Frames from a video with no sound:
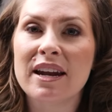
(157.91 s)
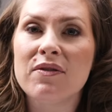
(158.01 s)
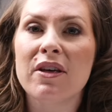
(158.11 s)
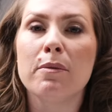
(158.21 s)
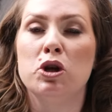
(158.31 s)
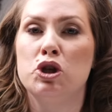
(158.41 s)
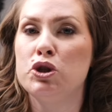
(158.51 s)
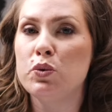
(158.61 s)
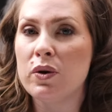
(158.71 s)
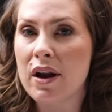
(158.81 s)
of them
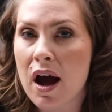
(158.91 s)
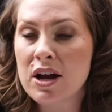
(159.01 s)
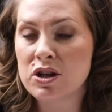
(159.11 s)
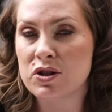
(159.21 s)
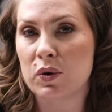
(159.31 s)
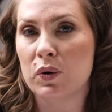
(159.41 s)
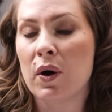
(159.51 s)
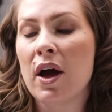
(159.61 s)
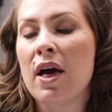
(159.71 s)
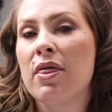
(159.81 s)
do not do
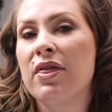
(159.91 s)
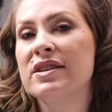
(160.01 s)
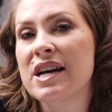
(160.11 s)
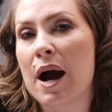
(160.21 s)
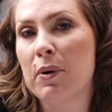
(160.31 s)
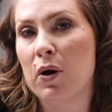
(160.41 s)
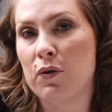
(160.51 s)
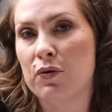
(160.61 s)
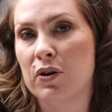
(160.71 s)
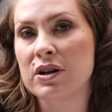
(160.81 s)
the top
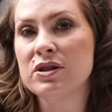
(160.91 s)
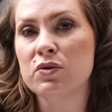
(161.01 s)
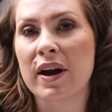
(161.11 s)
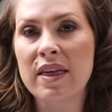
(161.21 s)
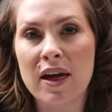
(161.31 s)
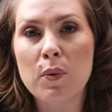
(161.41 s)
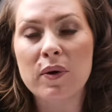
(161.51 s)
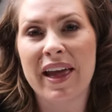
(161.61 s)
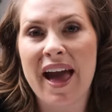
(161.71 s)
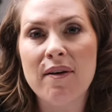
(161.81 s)
coat first, right? Then when
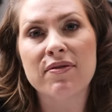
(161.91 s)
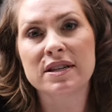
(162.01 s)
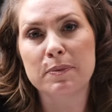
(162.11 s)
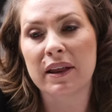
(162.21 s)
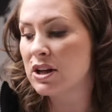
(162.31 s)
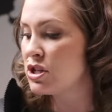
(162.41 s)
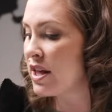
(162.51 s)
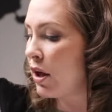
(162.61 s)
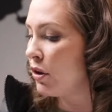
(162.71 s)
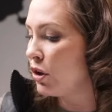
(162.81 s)
they have the spillage,
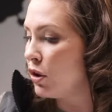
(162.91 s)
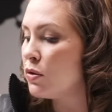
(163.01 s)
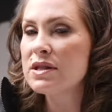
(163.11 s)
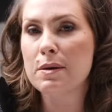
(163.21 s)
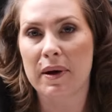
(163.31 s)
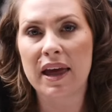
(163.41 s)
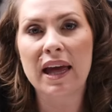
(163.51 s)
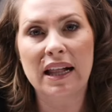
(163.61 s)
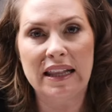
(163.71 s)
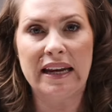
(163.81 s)
they'll use the bit
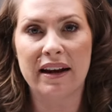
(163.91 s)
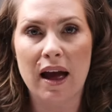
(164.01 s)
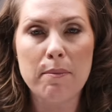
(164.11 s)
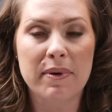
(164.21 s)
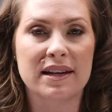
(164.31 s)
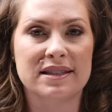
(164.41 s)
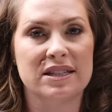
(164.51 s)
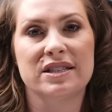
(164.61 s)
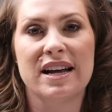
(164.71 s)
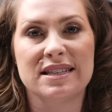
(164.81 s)
and clean it up because it
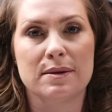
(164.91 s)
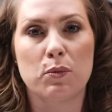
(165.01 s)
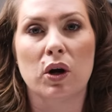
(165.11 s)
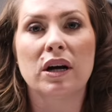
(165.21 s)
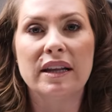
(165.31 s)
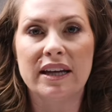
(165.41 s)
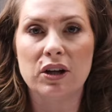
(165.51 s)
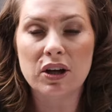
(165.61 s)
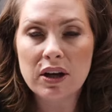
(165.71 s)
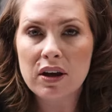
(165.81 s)
just has a more clean
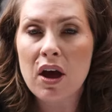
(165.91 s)
look.